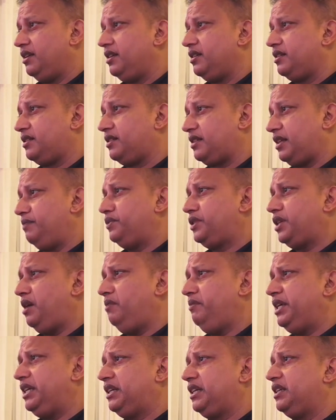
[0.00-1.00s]

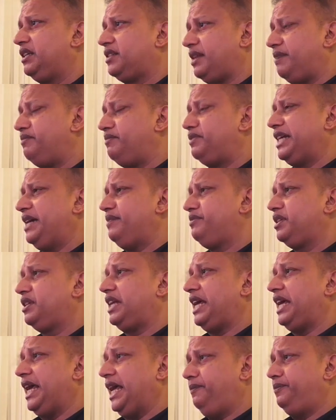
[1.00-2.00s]
sometimes
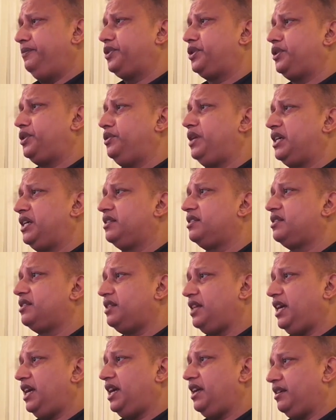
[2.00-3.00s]
it helps you
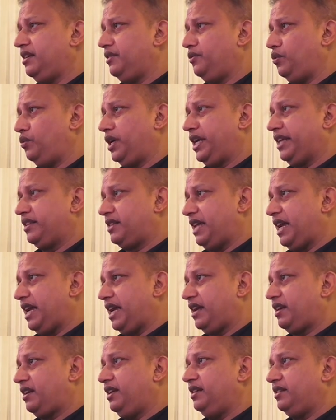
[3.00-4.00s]
understand what
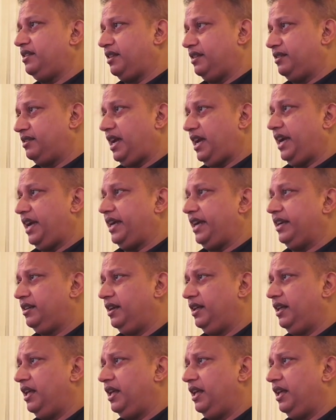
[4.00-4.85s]
exactly is inside.